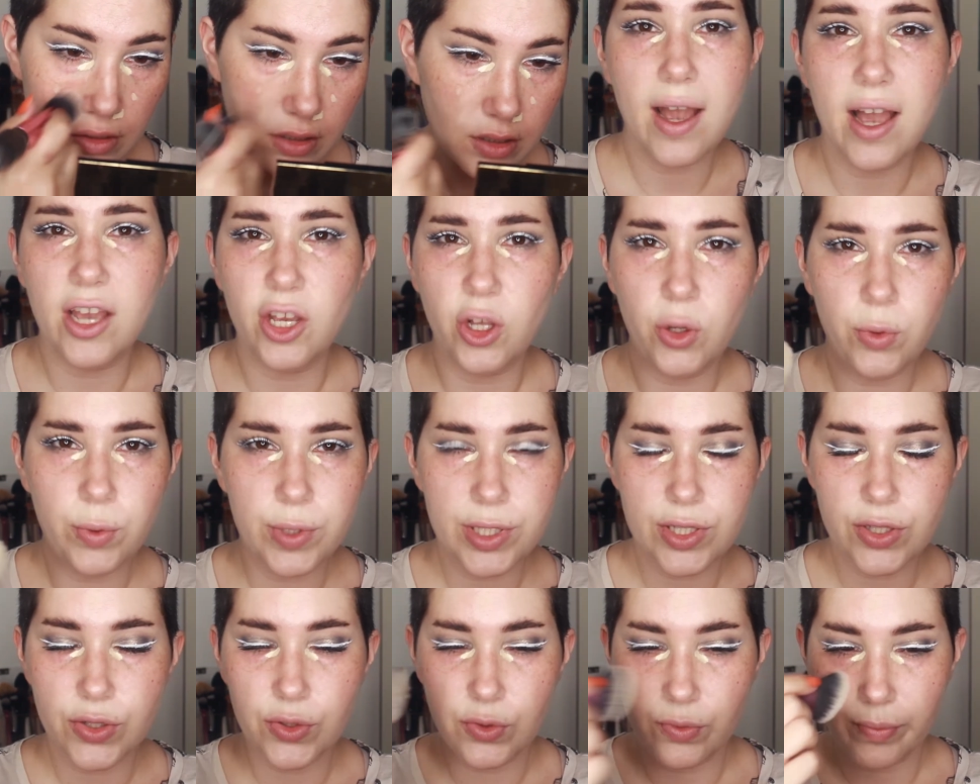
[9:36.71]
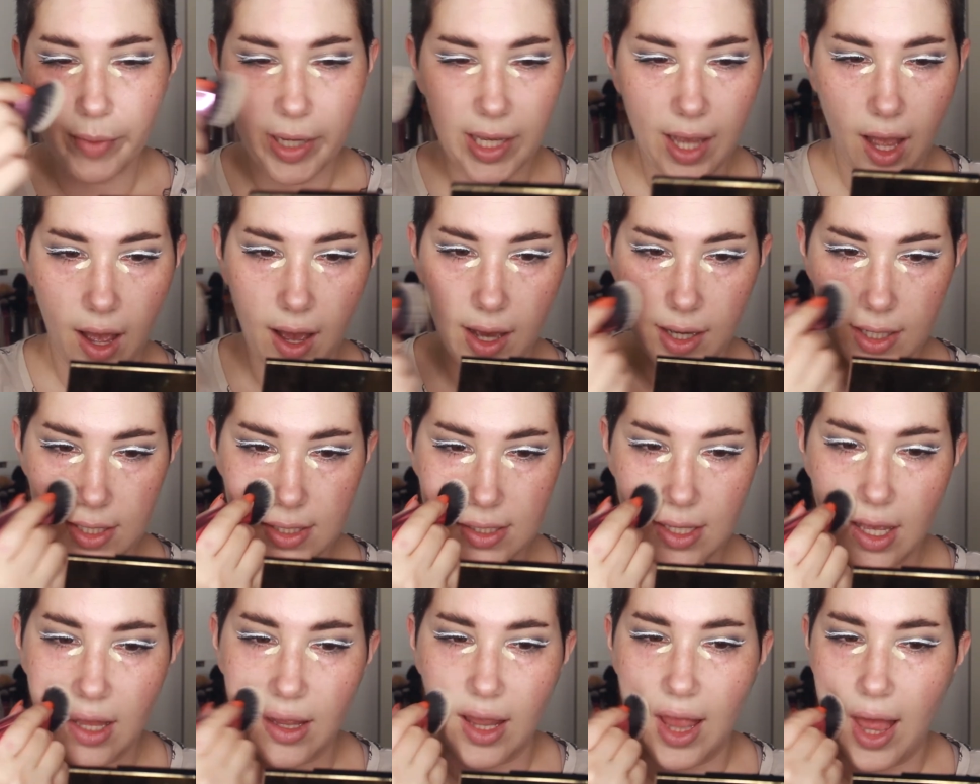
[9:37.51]
I always do my
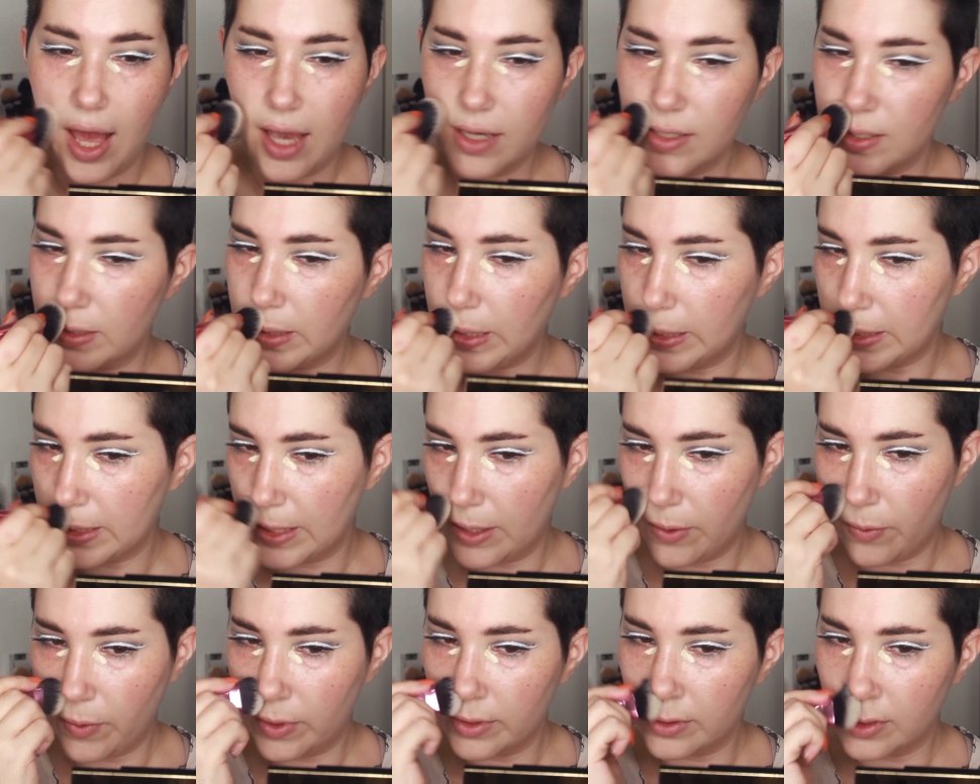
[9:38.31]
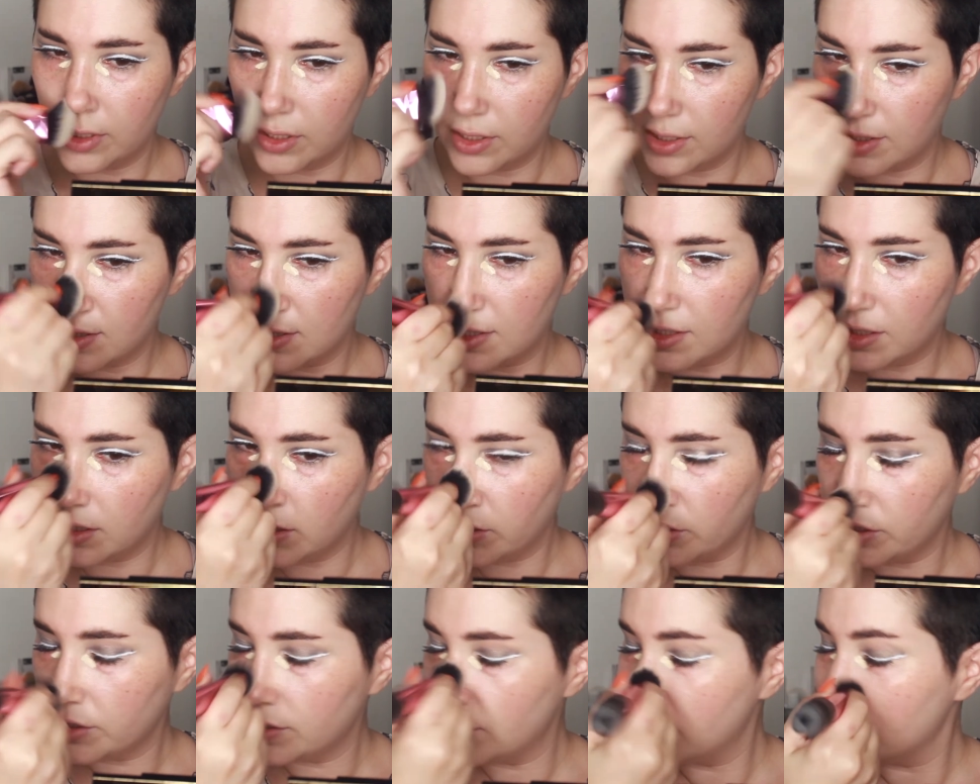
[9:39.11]
eyes last because I want the
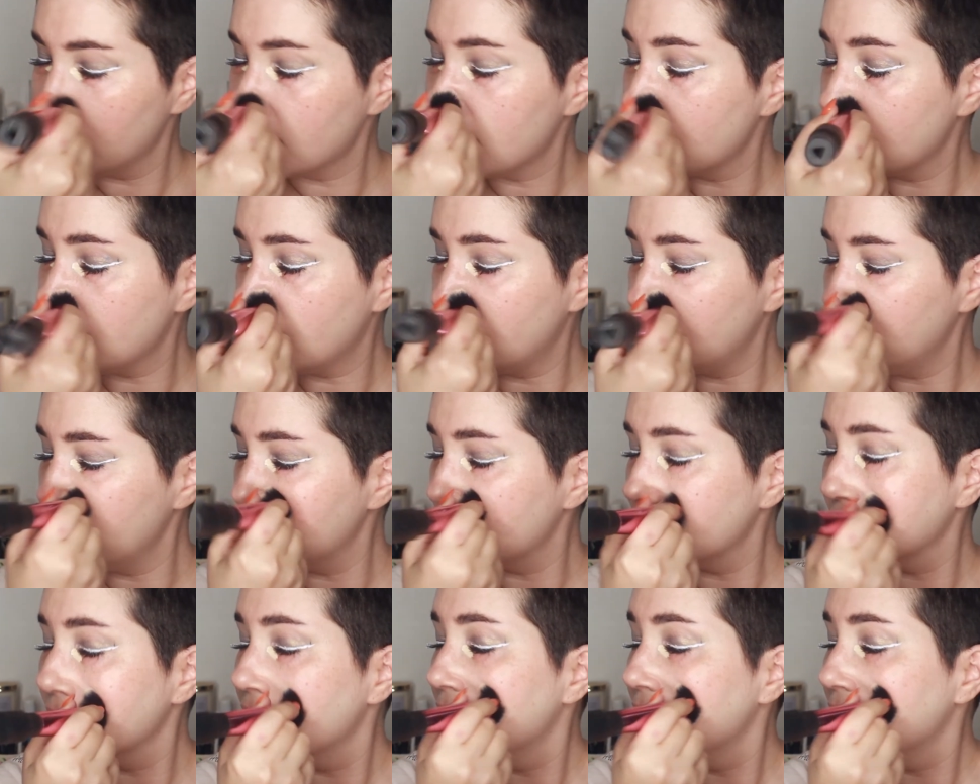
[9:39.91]
concealer to sit